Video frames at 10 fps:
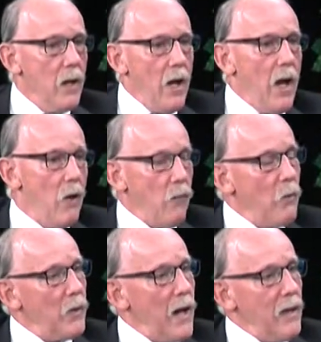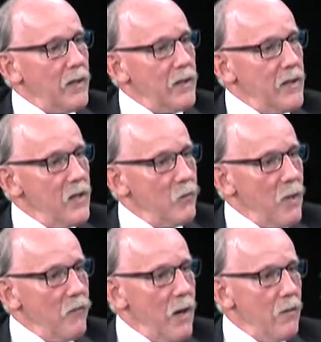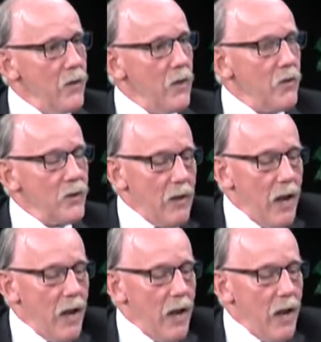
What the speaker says: What would I like to see in 25 years?